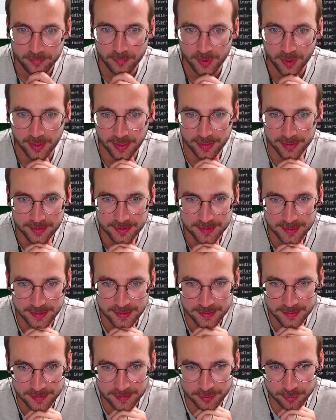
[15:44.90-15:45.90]
And it
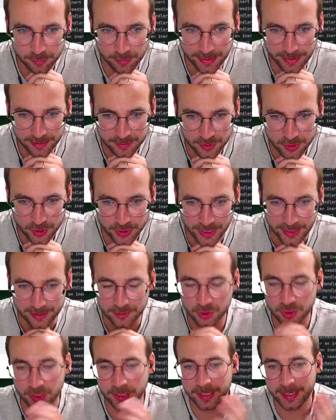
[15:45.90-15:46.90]
says the Dragon's
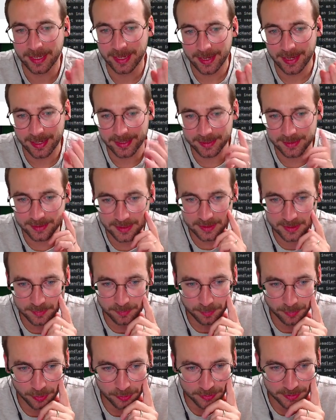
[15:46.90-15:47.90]
Challenge, and it
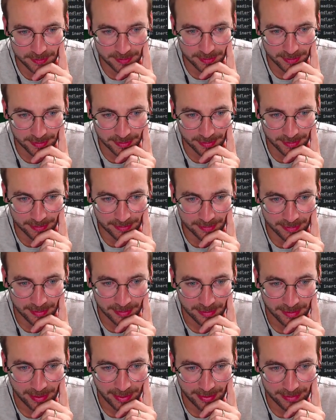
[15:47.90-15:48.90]
doesn't put in
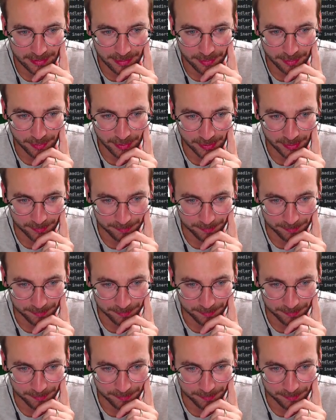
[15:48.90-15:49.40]
anything.